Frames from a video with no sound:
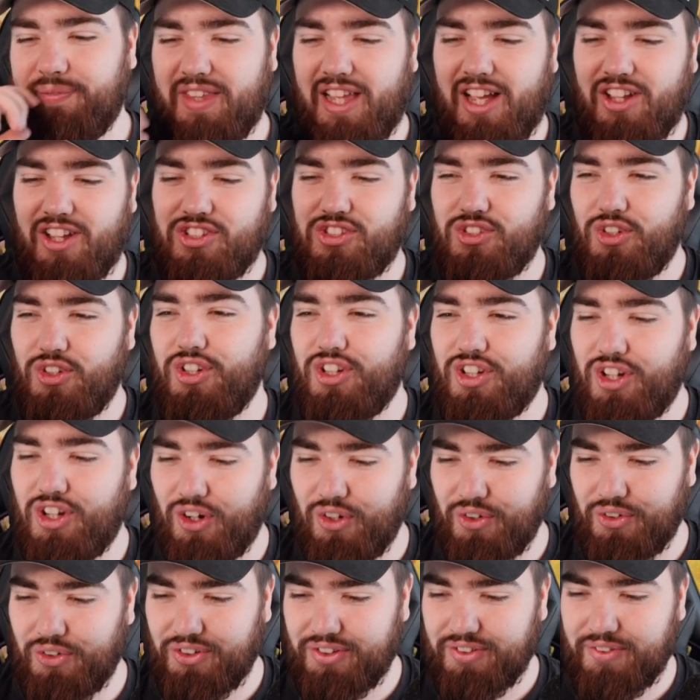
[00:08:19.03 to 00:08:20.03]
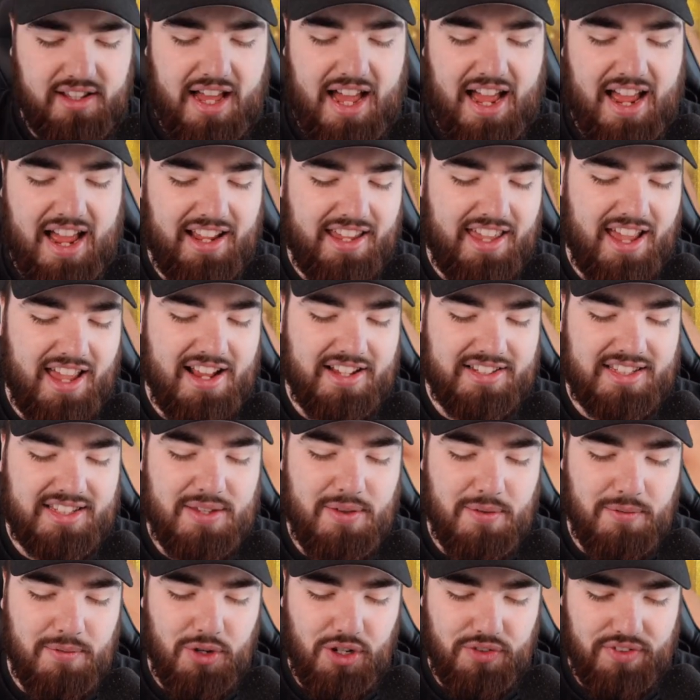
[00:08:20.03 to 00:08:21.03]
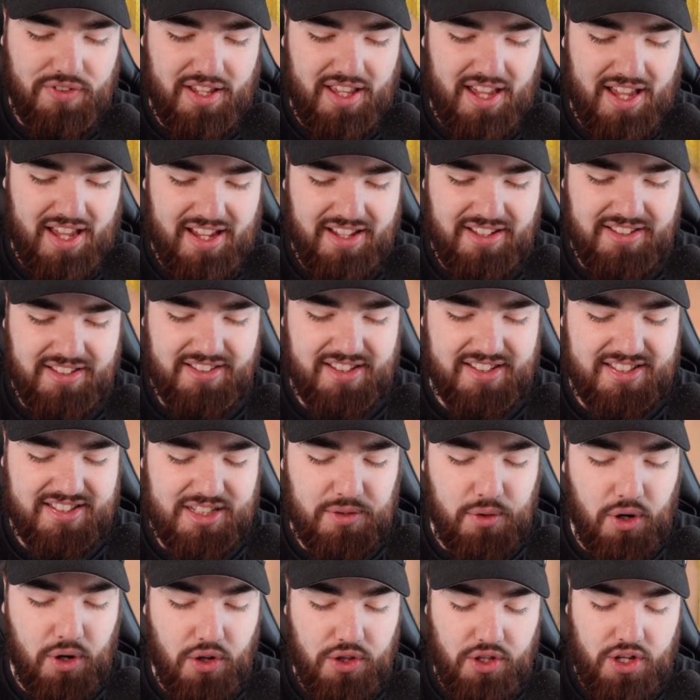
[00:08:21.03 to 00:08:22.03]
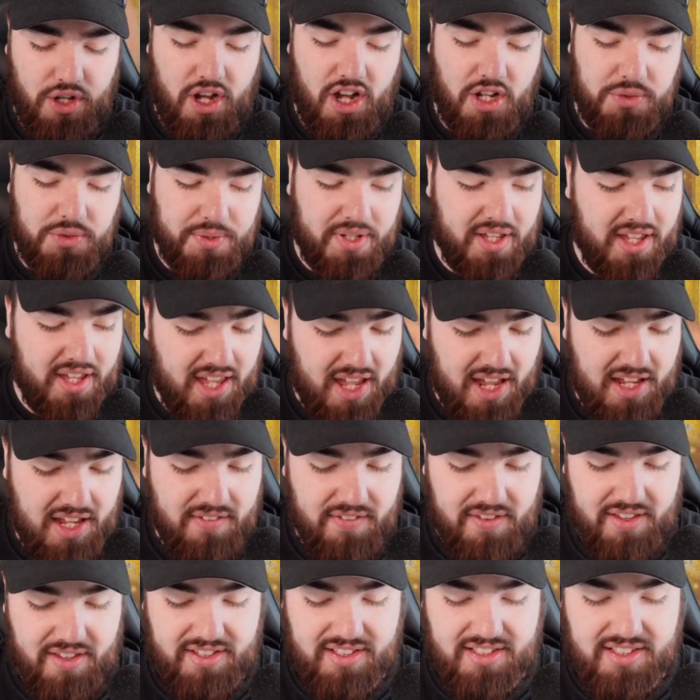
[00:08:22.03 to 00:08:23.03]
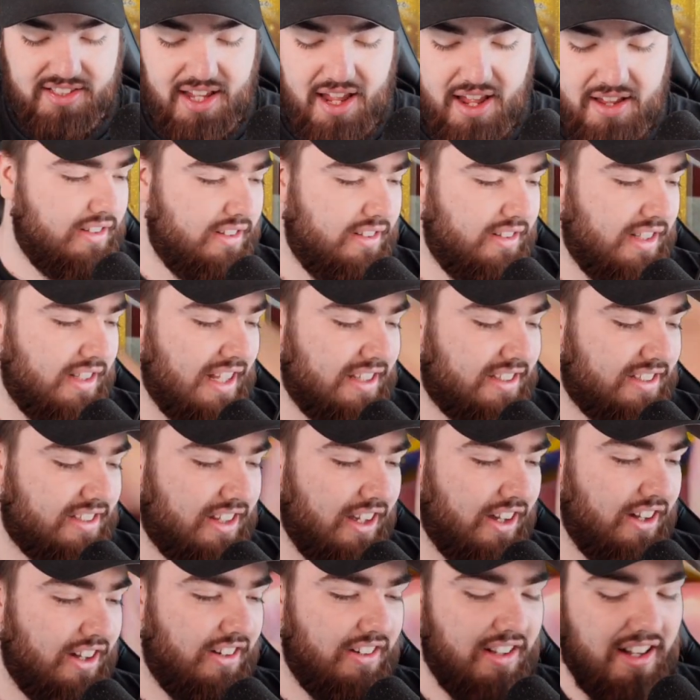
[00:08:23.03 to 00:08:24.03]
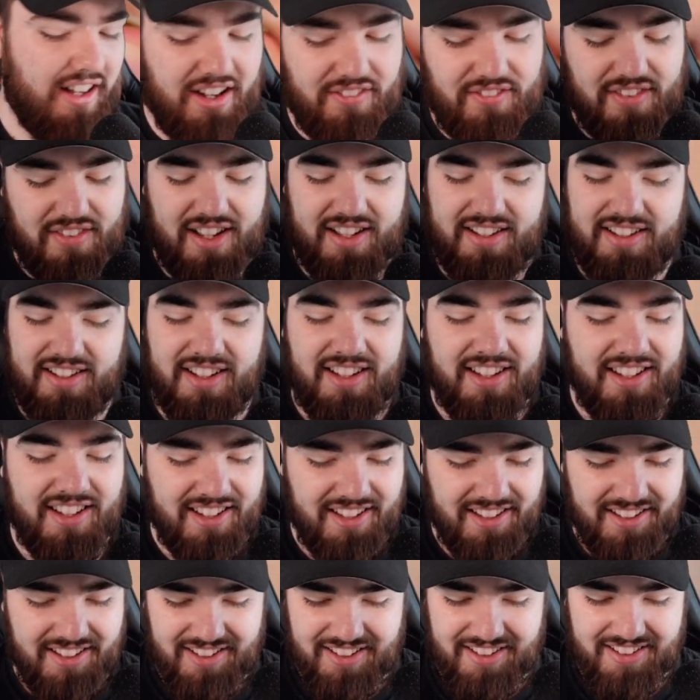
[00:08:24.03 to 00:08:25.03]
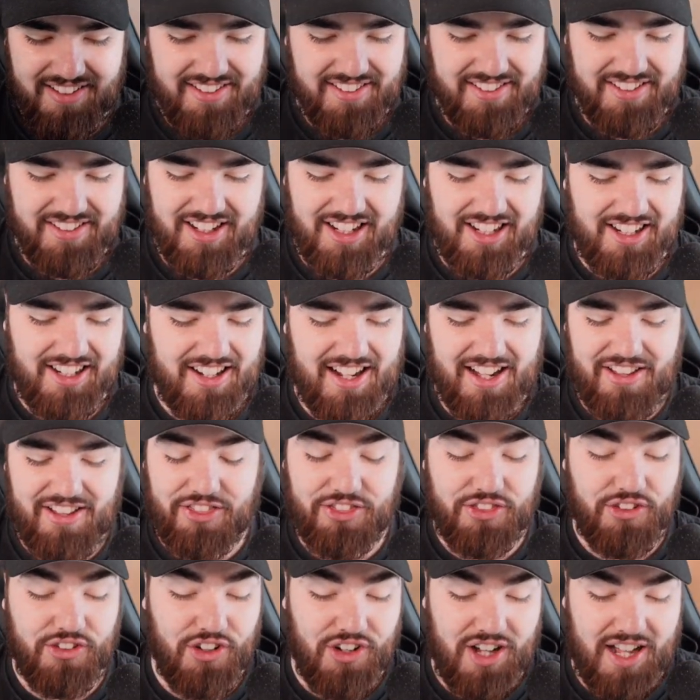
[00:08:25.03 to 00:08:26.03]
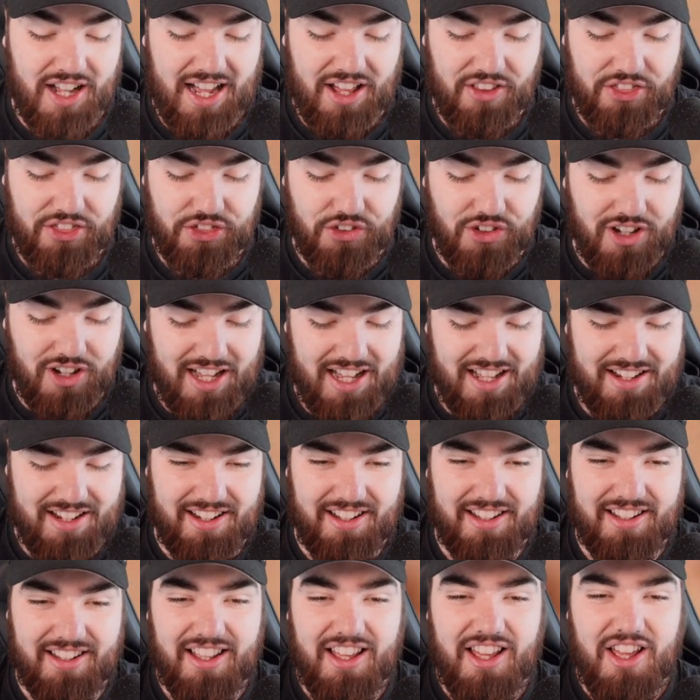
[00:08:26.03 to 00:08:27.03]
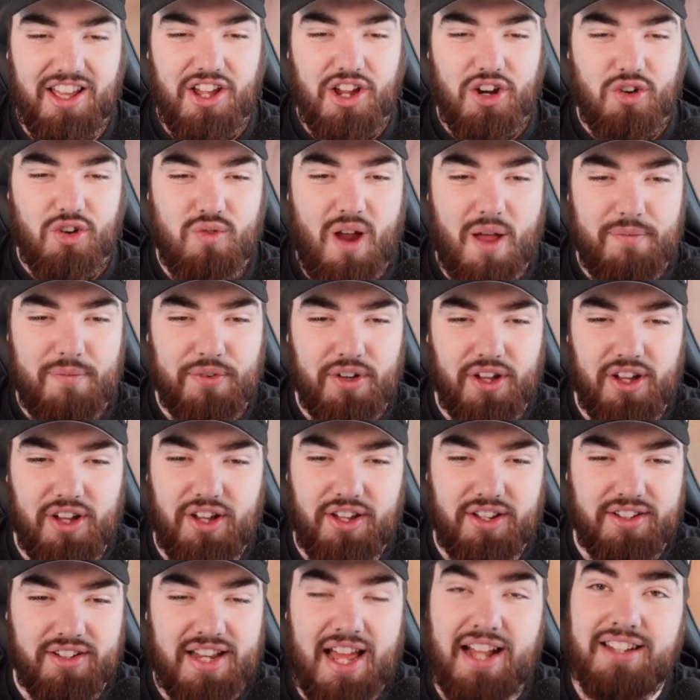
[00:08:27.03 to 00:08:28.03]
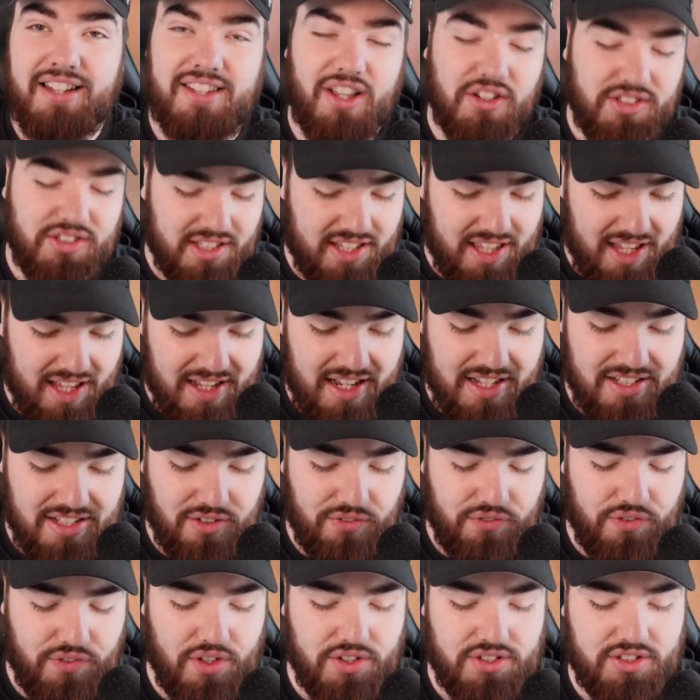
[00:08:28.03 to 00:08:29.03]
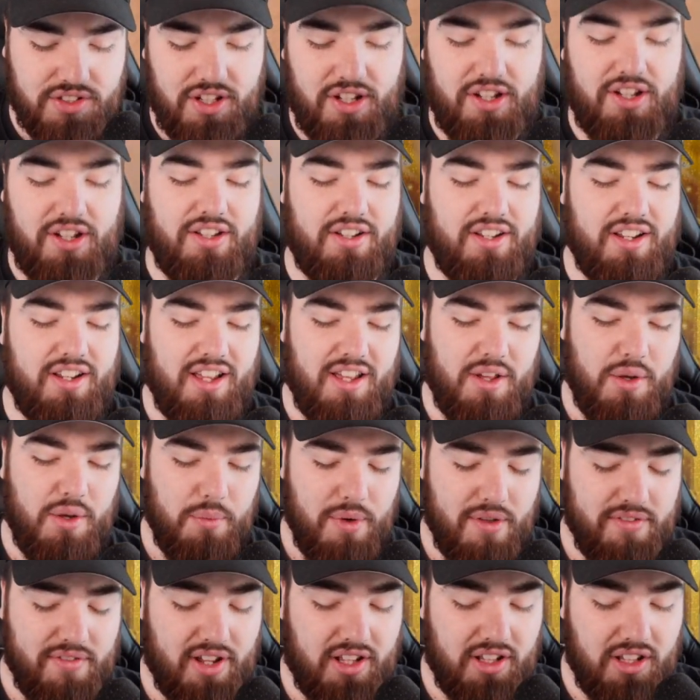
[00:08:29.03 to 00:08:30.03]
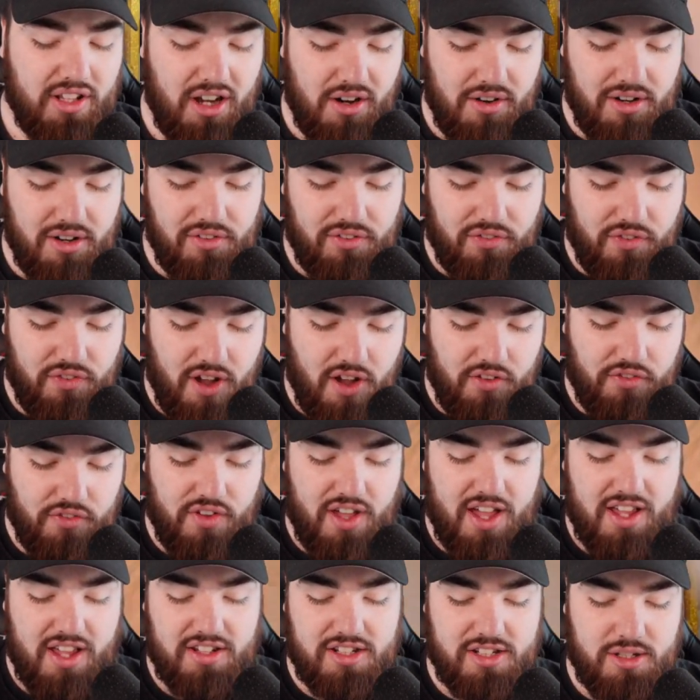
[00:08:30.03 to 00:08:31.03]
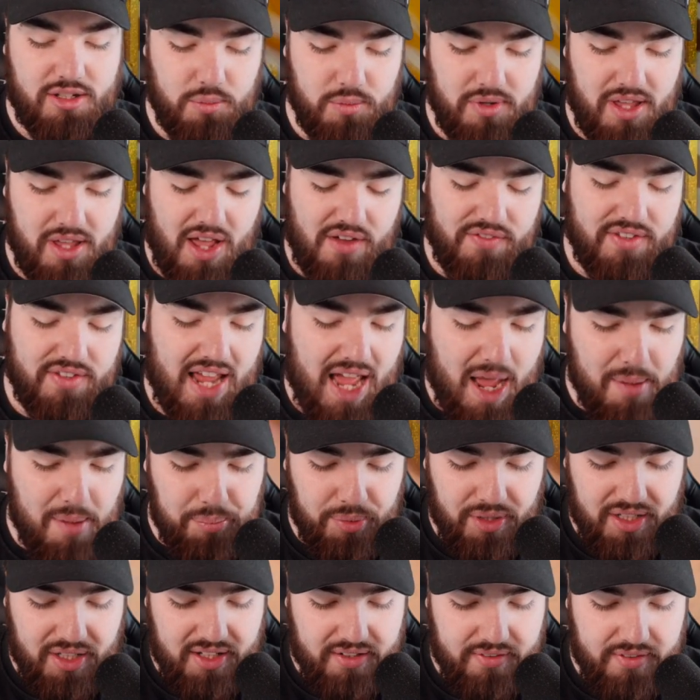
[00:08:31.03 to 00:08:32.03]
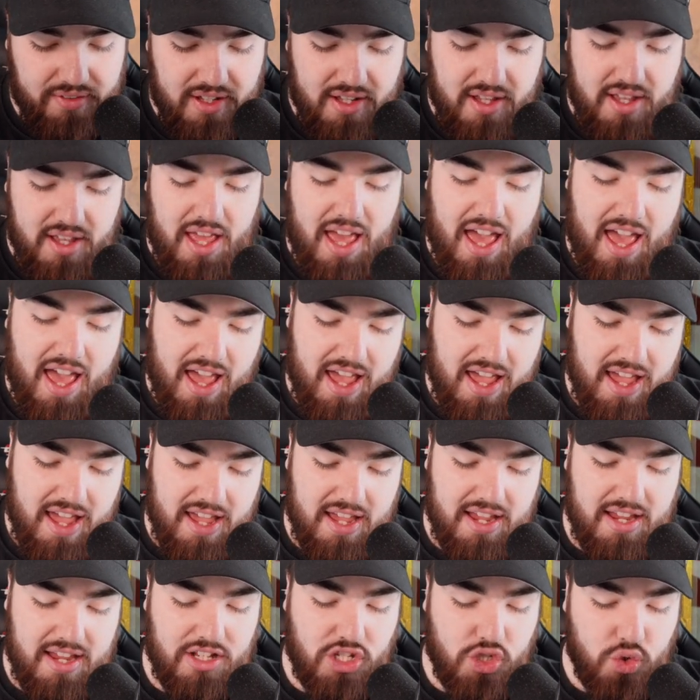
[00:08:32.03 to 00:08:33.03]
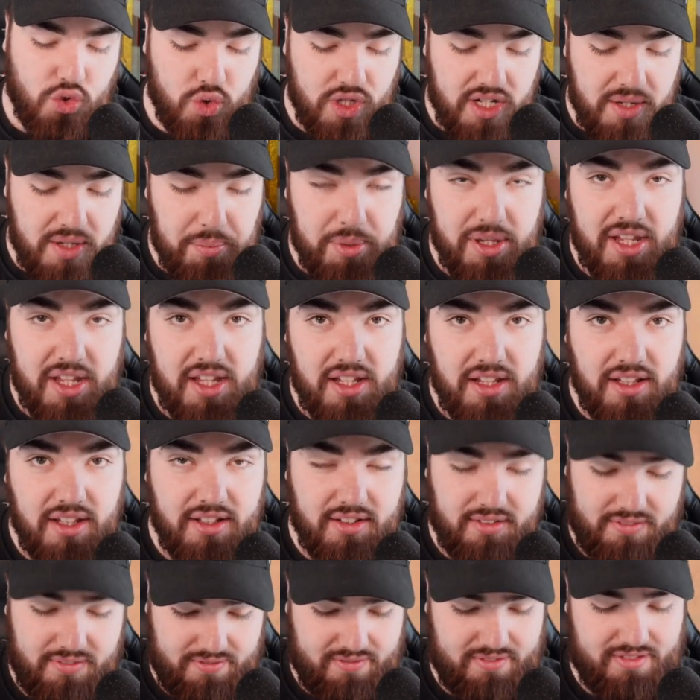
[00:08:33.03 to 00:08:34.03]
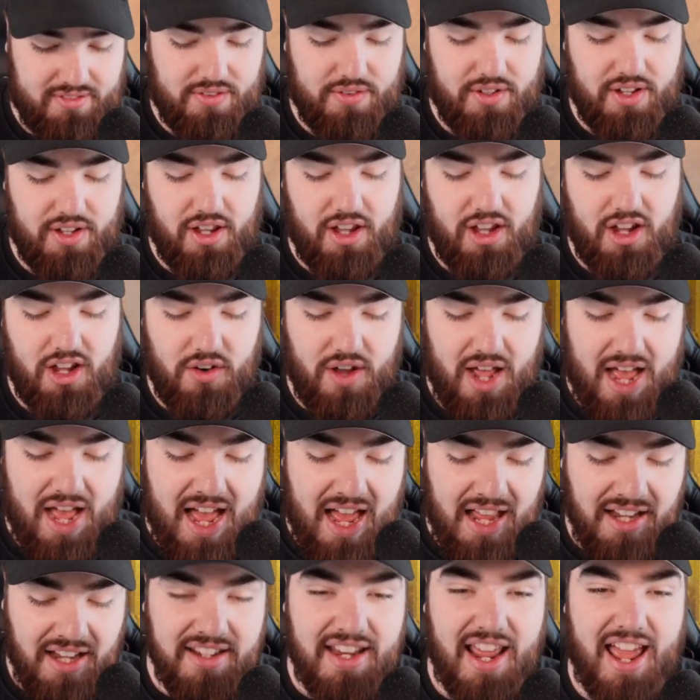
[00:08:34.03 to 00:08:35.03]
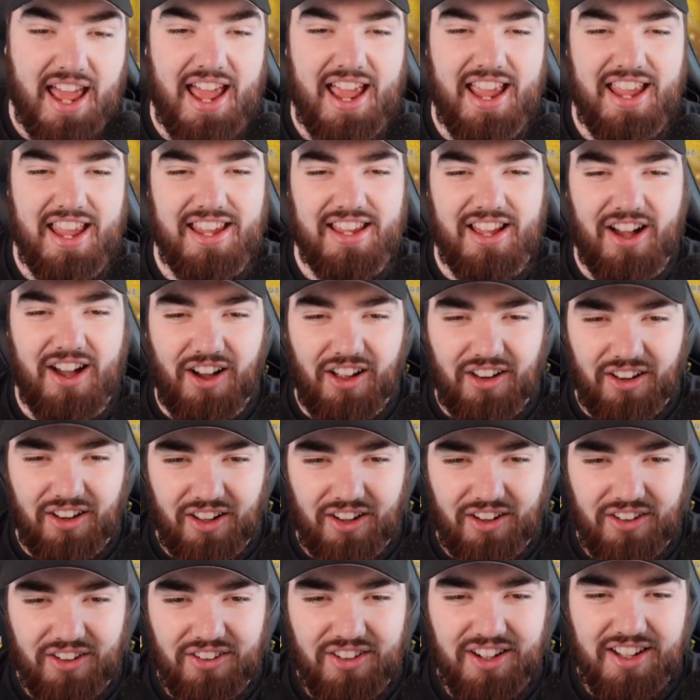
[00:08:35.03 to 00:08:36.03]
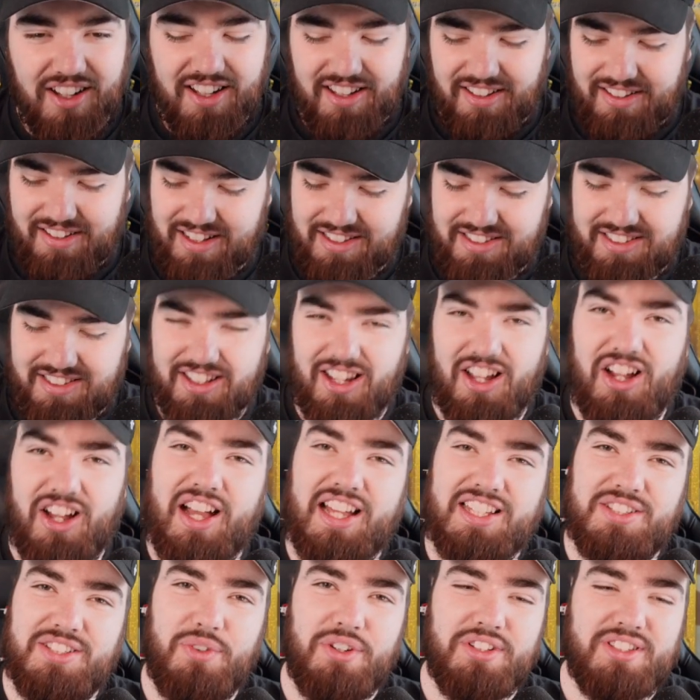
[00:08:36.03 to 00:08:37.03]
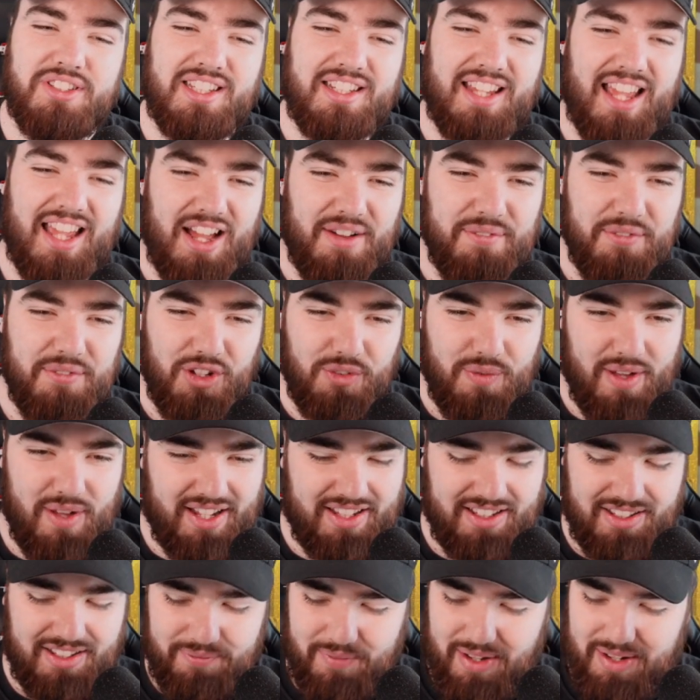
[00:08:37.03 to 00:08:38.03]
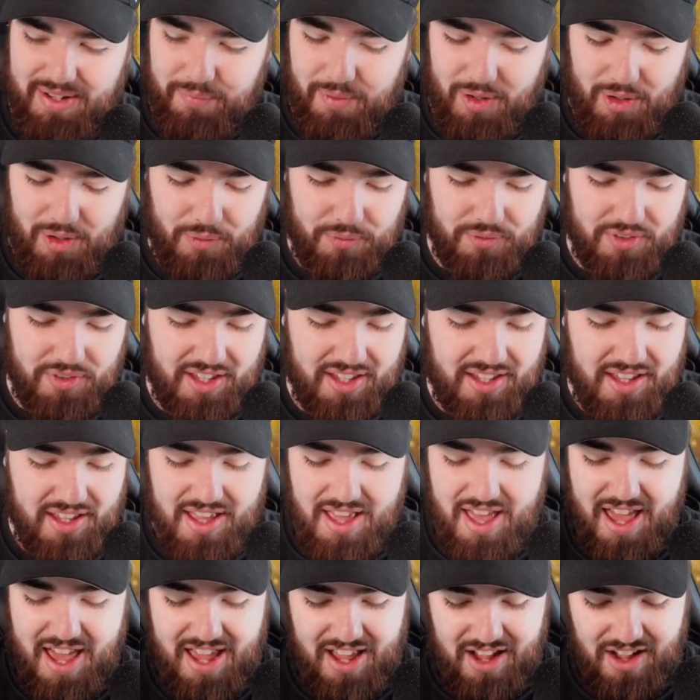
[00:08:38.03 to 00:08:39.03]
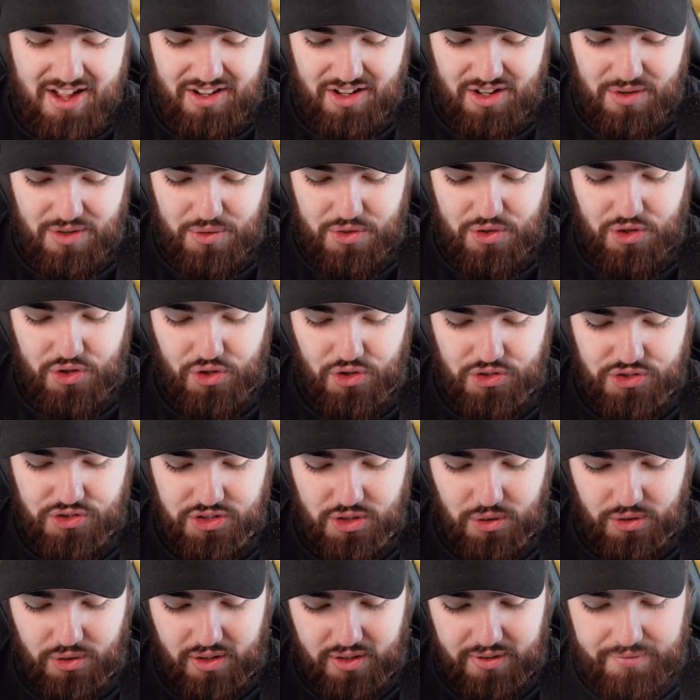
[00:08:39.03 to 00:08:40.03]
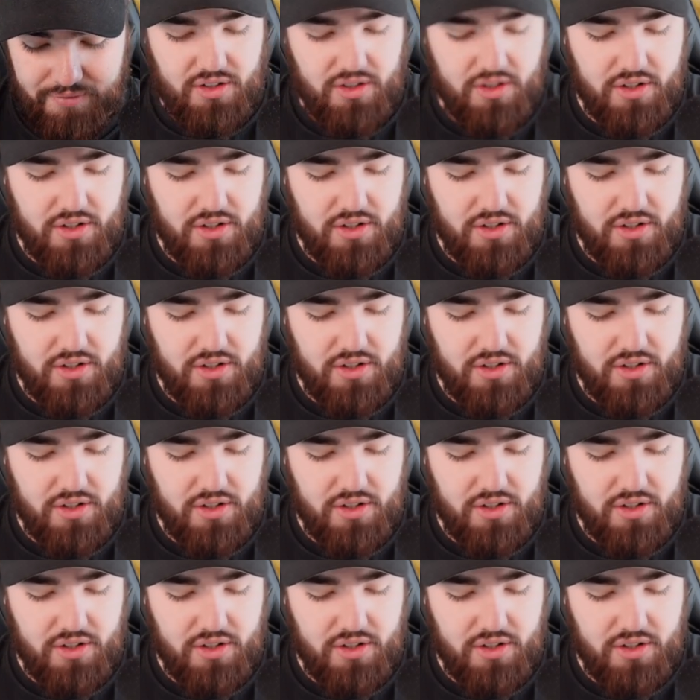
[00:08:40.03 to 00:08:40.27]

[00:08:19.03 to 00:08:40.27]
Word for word: All right, okay, let's keep it moving, guys. Let's see what other cards we can get in this set. Let's go. Oh, man. Yo, I thought I had it. Ninetales again as the first card. We have a Galarian Farfetch'd. We have an Applin, a Dreepy. There we go, and a Holo. Let's go. That's one to get our move back up there. A Holo Cursola.